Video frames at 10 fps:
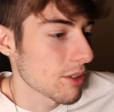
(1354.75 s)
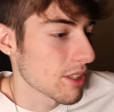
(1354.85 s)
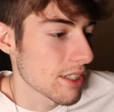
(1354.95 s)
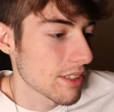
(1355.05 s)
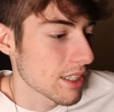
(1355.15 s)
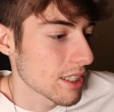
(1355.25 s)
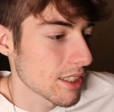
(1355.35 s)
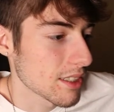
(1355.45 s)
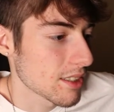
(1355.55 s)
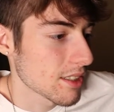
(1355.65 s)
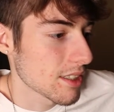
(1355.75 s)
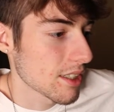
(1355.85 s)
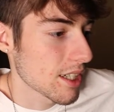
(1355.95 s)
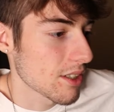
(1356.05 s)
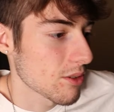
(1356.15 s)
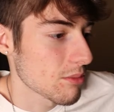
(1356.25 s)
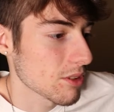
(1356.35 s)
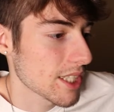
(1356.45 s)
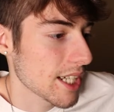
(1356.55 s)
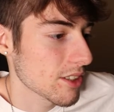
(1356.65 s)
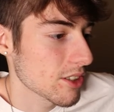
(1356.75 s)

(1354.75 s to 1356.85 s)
with everything, and it's just, they're kind of horrible. Tagger